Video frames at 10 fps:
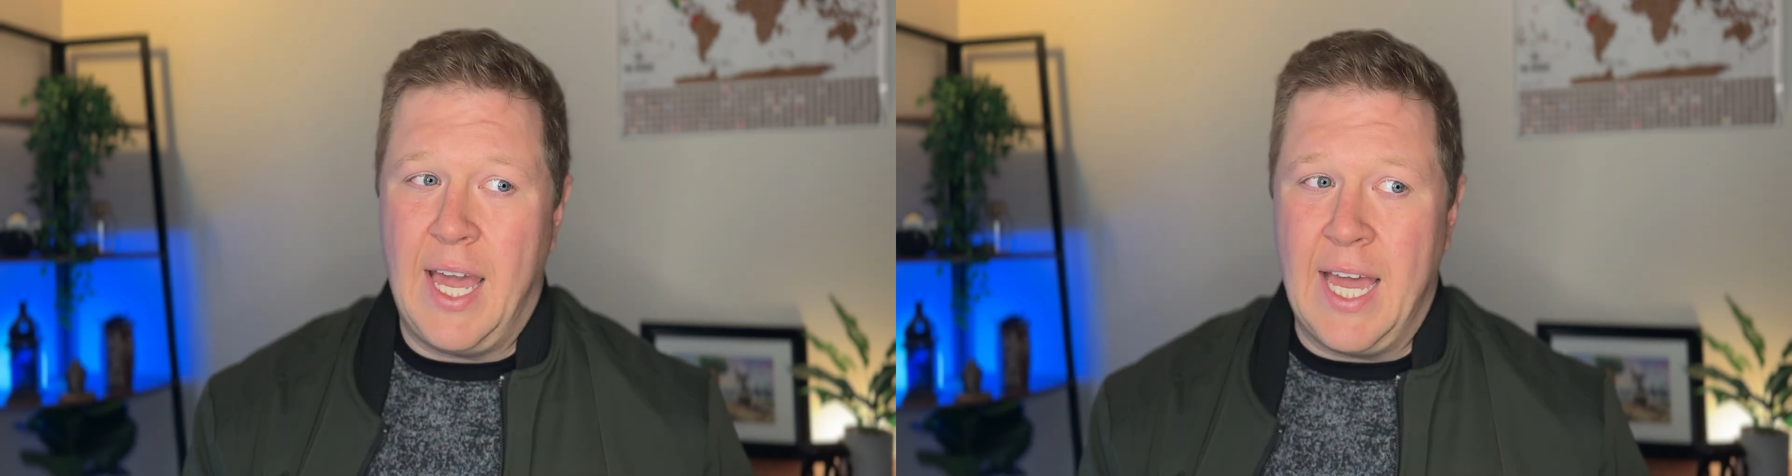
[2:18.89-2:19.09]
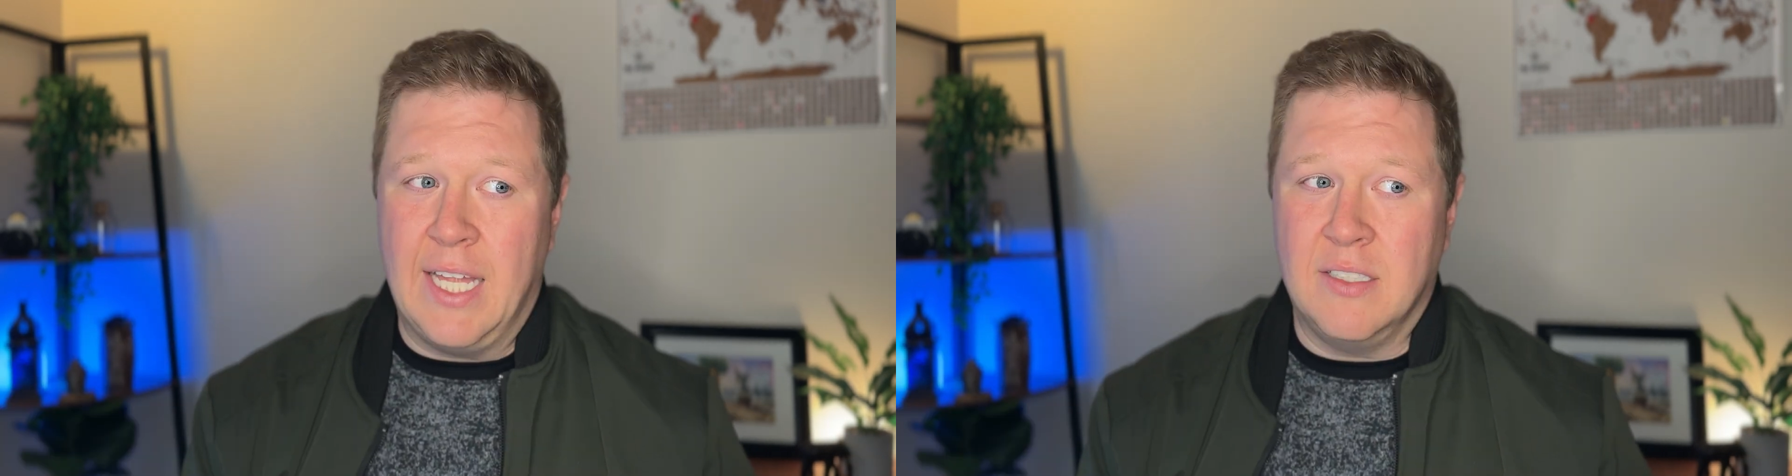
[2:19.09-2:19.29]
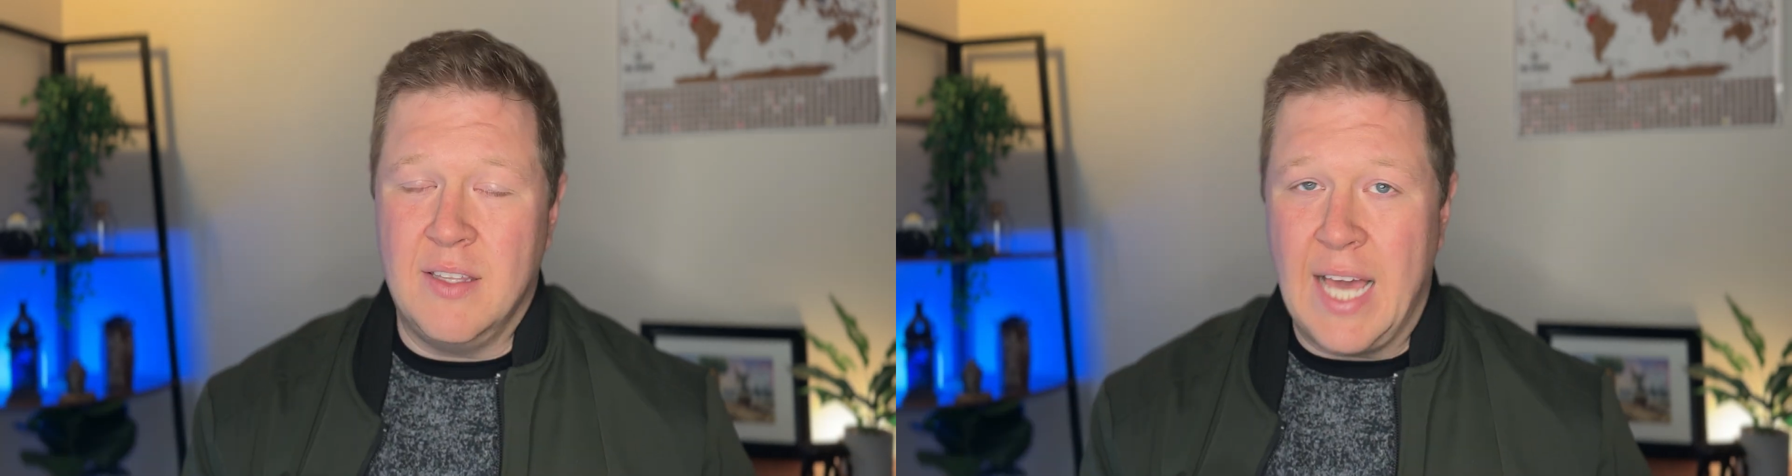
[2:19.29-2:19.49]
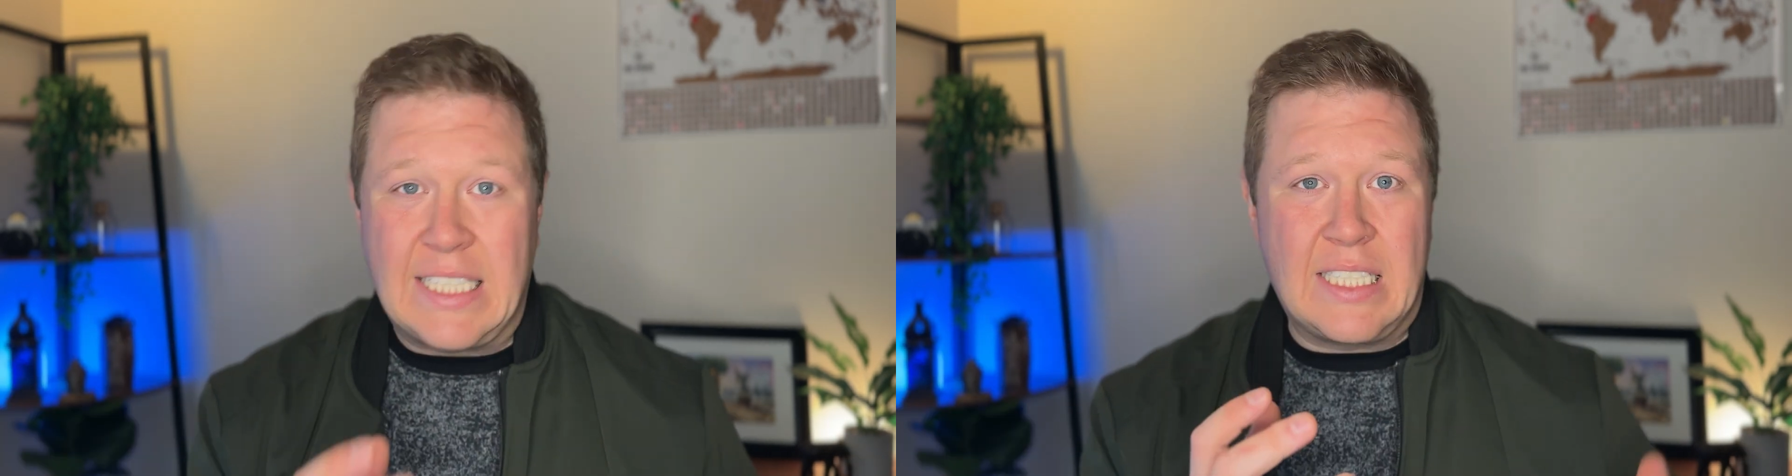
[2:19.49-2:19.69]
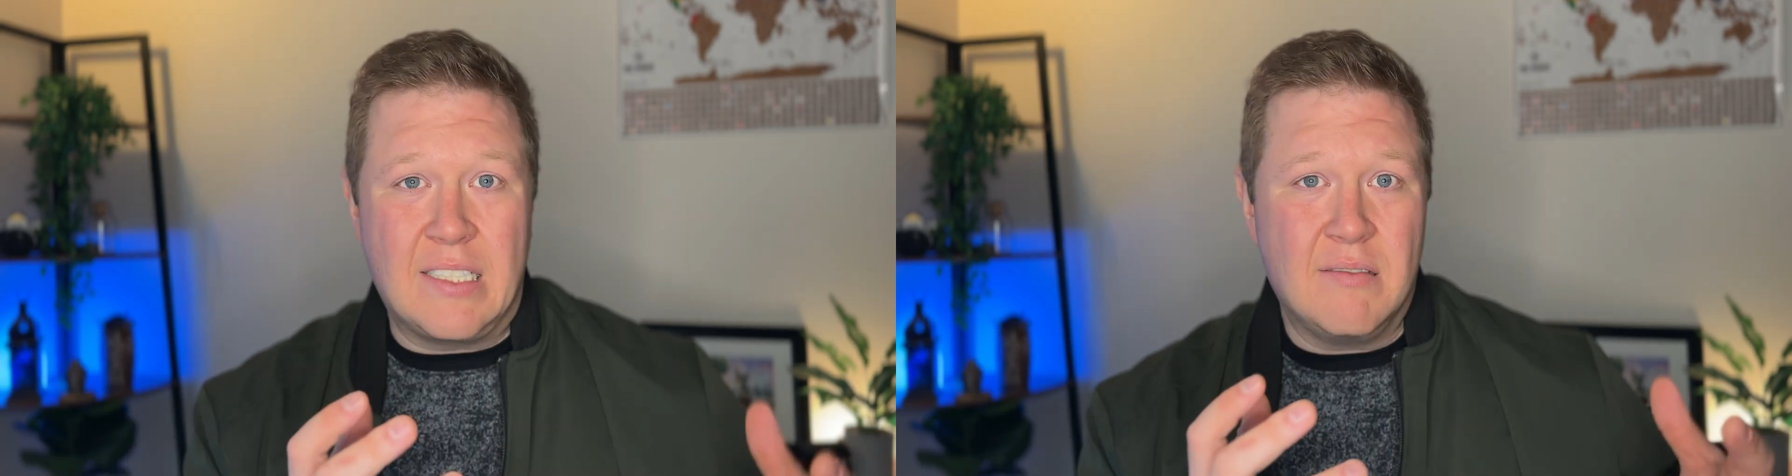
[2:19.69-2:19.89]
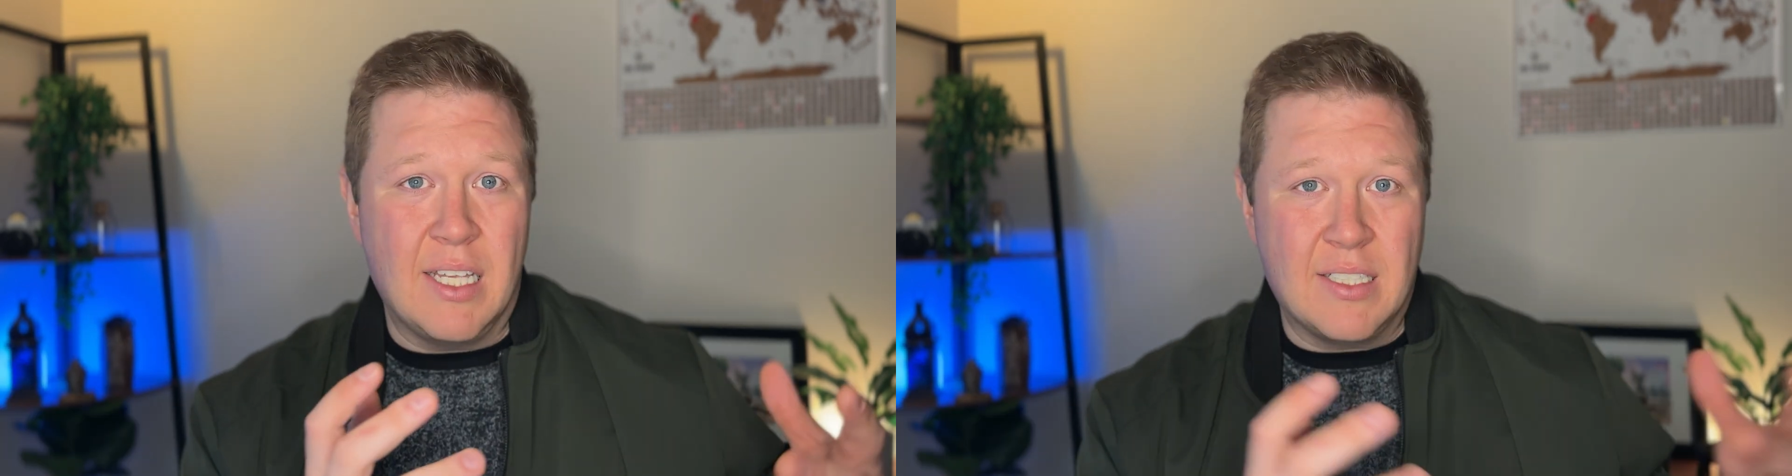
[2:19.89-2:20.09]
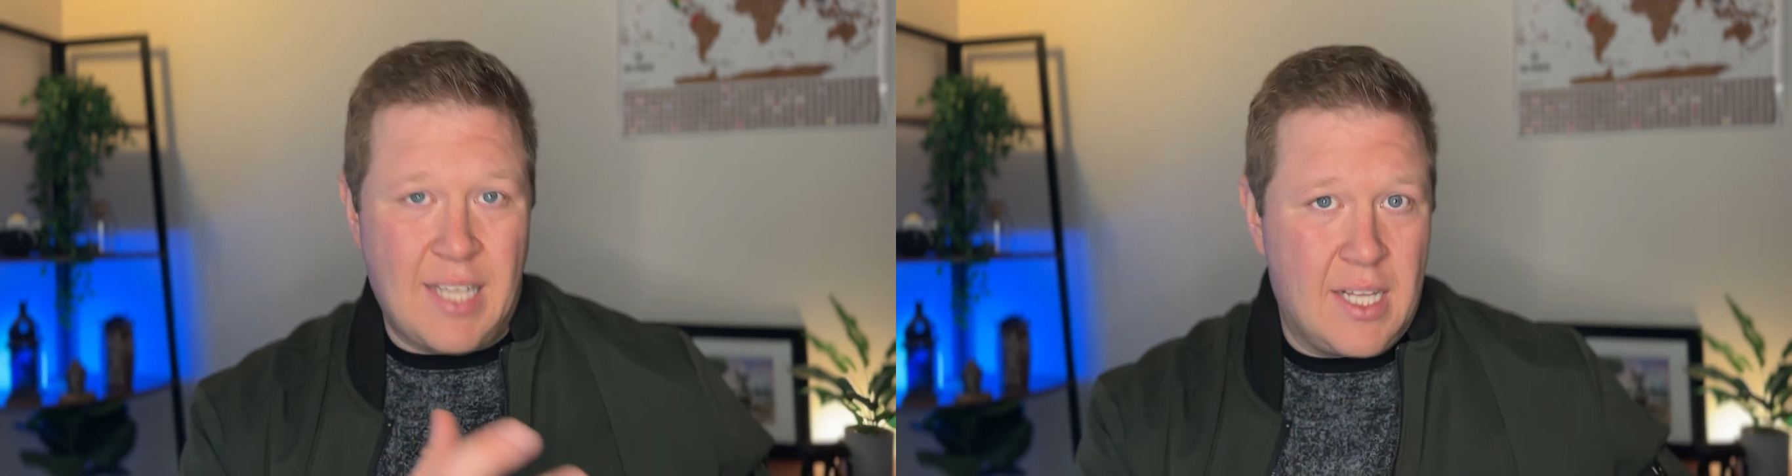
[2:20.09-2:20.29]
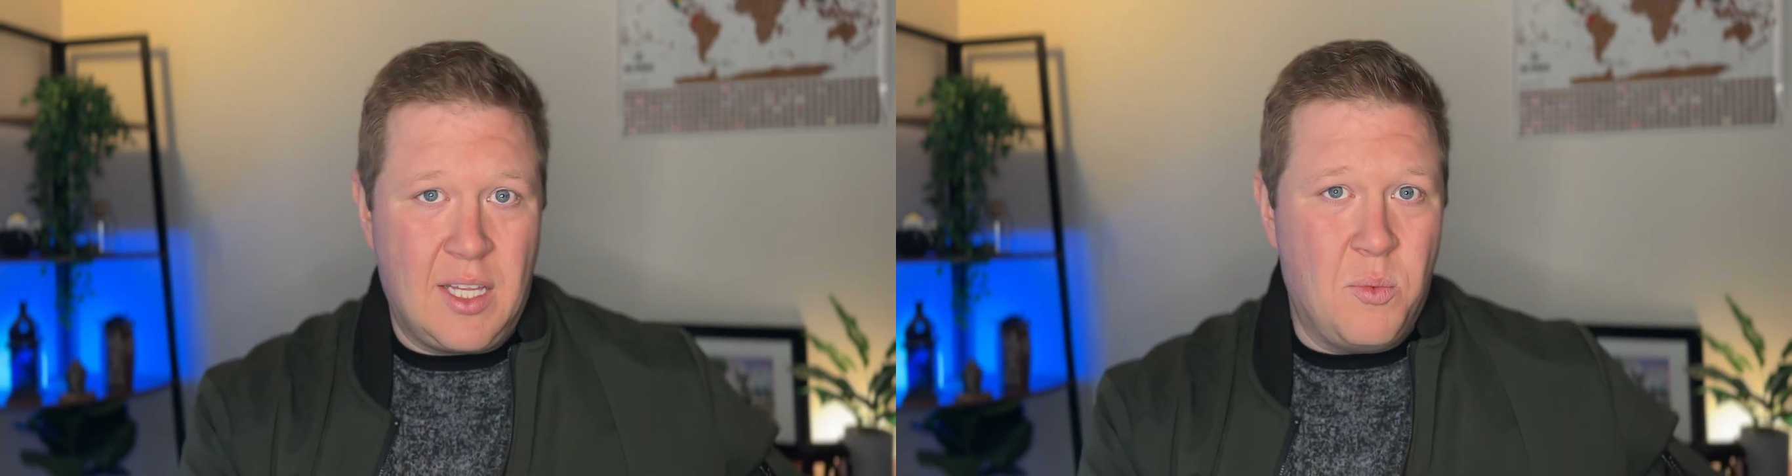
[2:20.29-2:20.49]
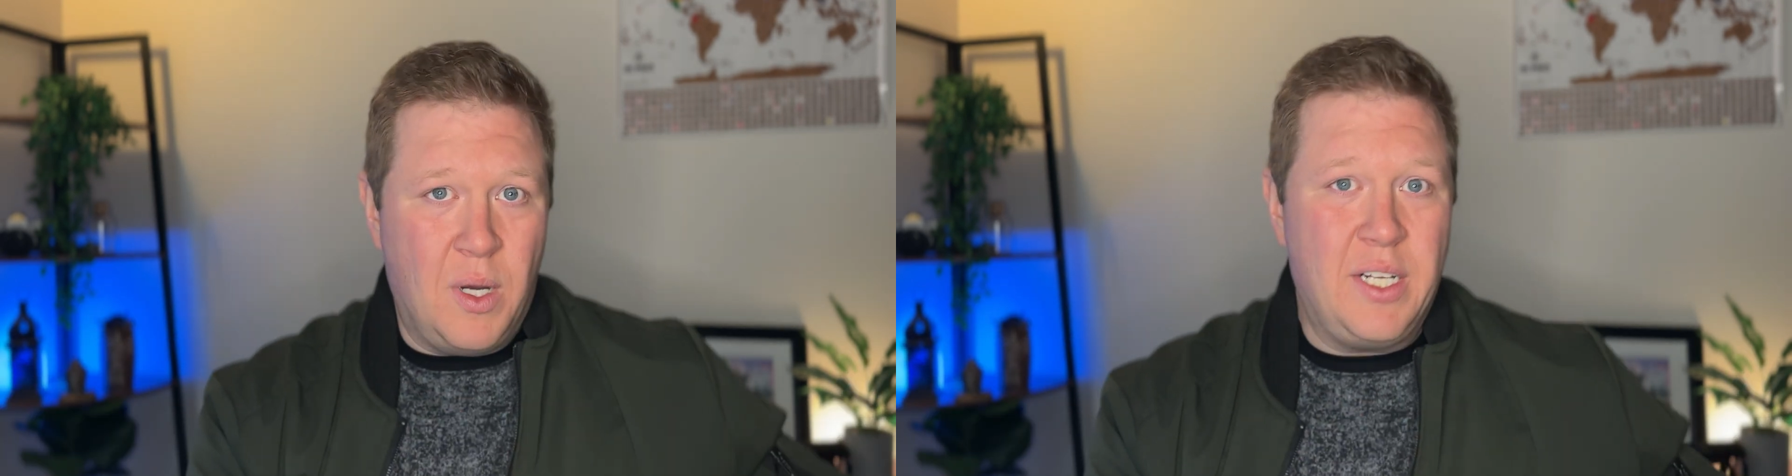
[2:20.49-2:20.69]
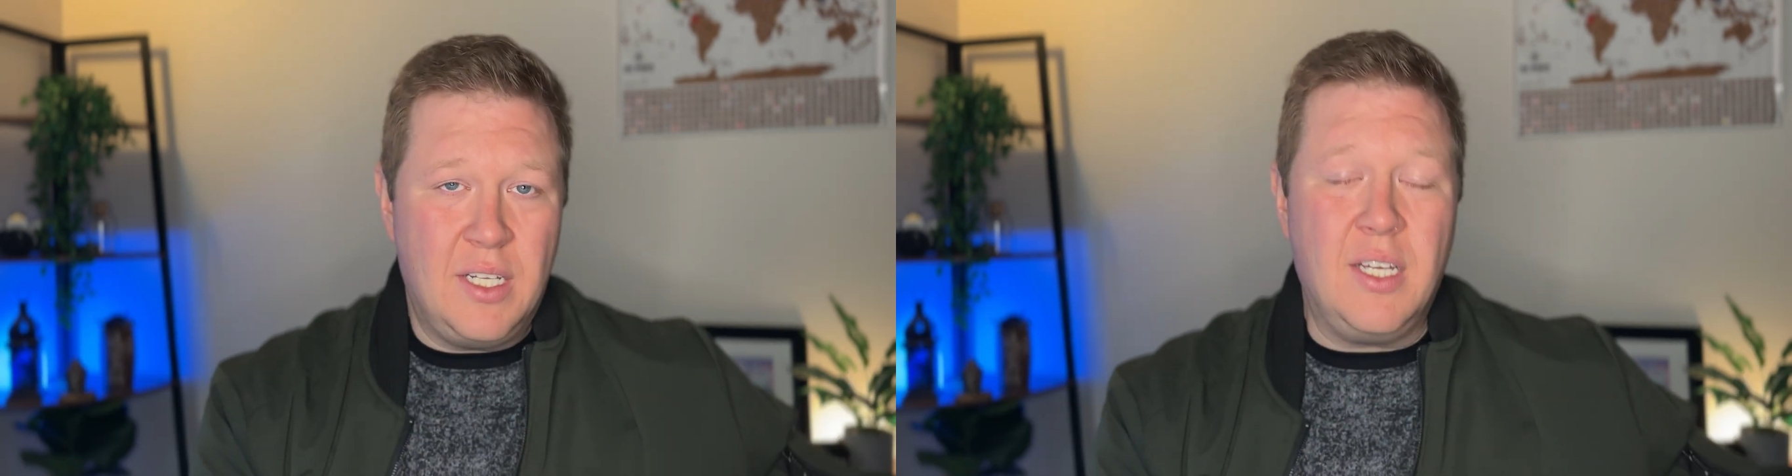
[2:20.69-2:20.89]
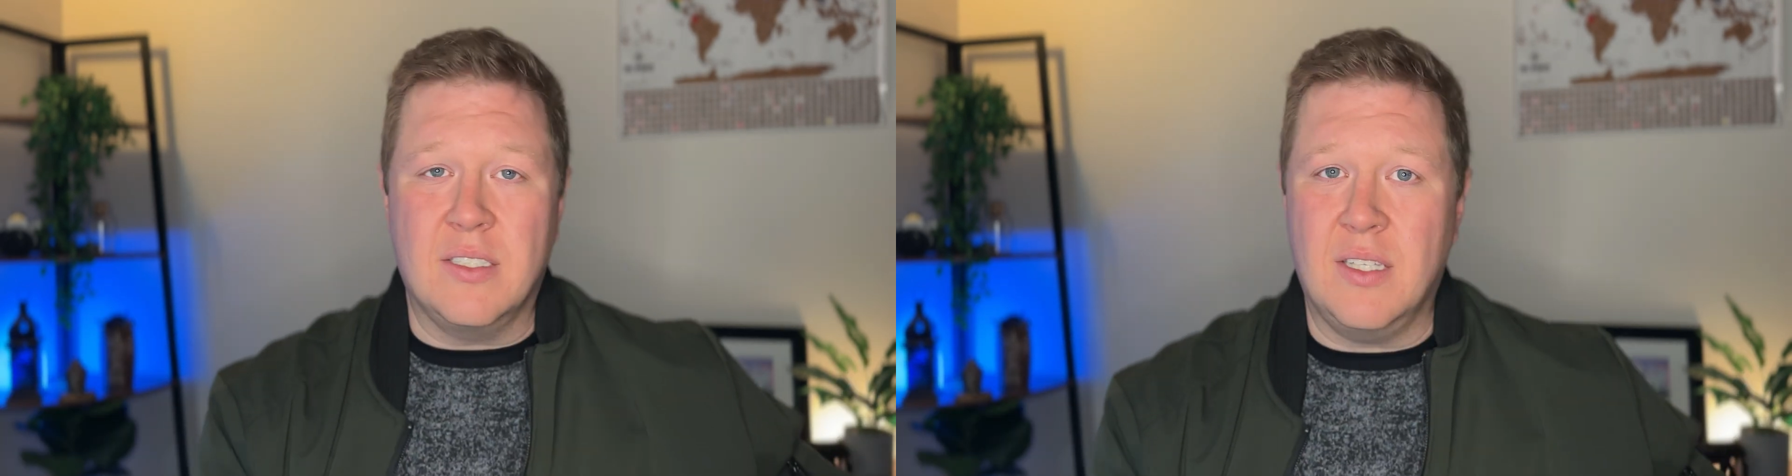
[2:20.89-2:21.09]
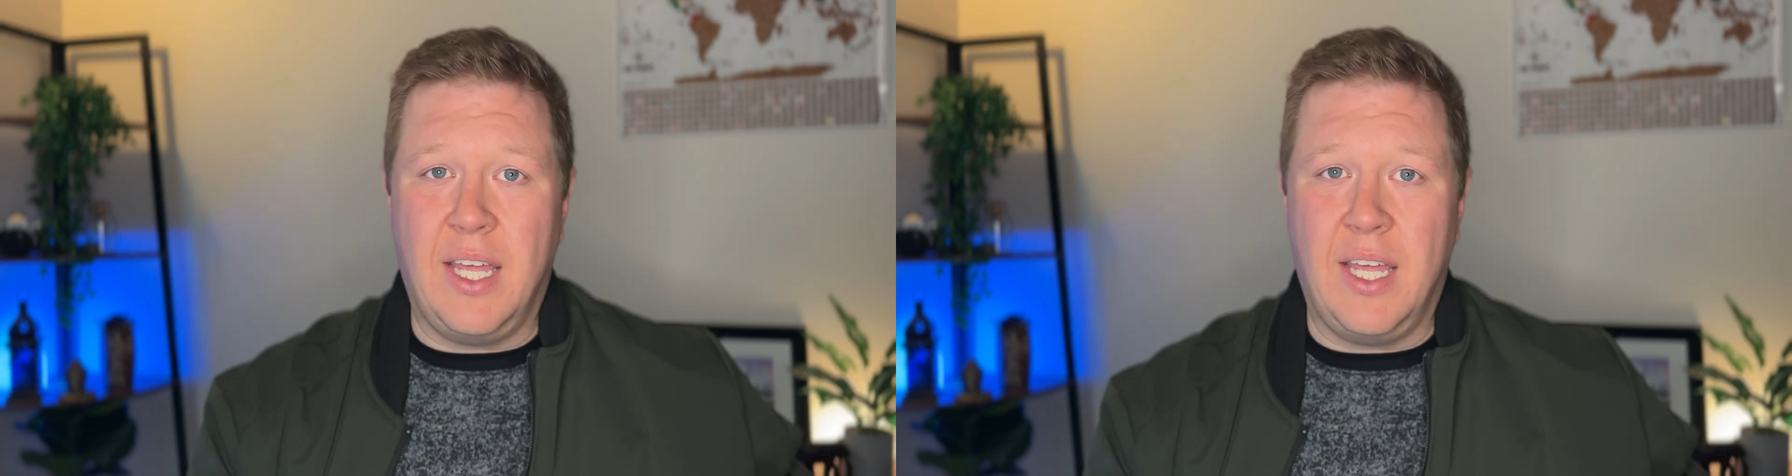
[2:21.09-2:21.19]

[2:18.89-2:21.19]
And that's exactly what it does.